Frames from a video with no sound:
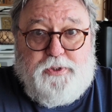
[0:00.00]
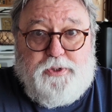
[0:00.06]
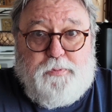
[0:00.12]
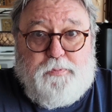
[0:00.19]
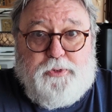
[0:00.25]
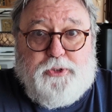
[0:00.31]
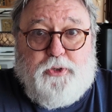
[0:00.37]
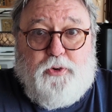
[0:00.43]

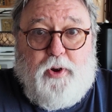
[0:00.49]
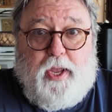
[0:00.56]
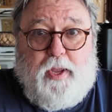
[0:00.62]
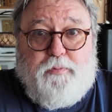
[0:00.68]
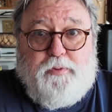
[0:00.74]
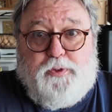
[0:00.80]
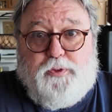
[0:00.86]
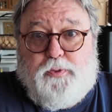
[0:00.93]

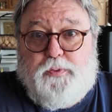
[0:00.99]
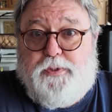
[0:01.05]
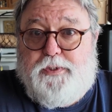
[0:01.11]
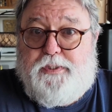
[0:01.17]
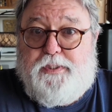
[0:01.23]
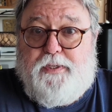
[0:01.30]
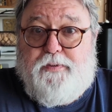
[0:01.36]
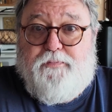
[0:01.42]
subscribers. We'll
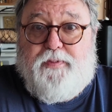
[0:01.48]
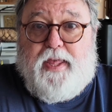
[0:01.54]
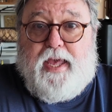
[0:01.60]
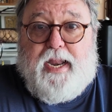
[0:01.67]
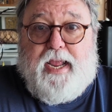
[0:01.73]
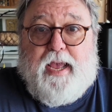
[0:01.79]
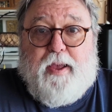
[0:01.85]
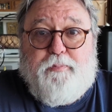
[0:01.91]
see if
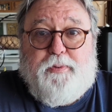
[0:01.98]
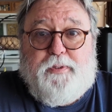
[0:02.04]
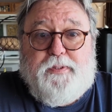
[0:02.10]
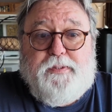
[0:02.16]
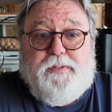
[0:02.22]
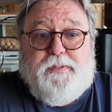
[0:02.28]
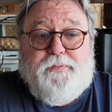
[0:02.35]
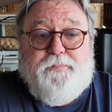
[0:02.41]
that
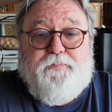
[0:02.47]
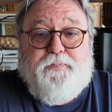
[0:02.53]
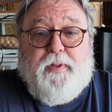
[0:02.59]
happens.